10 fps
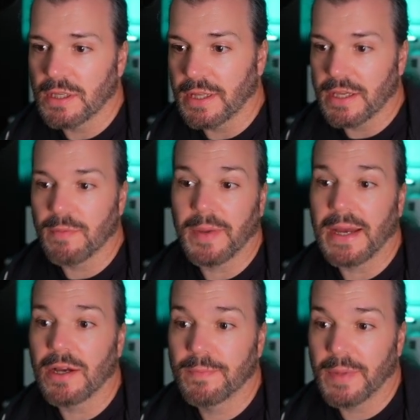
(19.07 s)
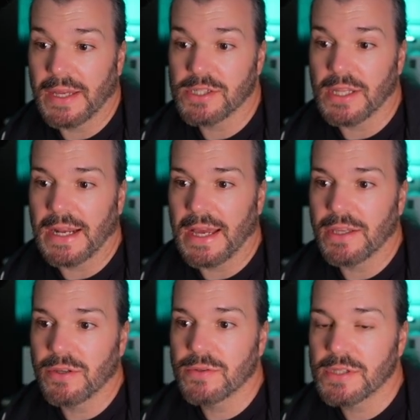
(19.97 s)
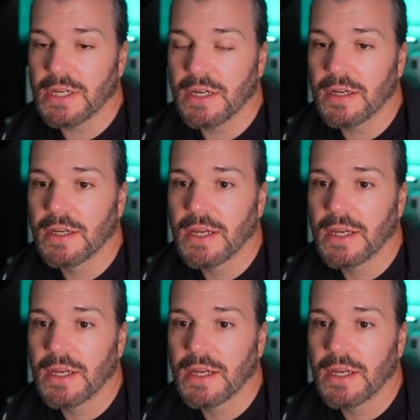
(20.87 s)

link in bio page that I use here,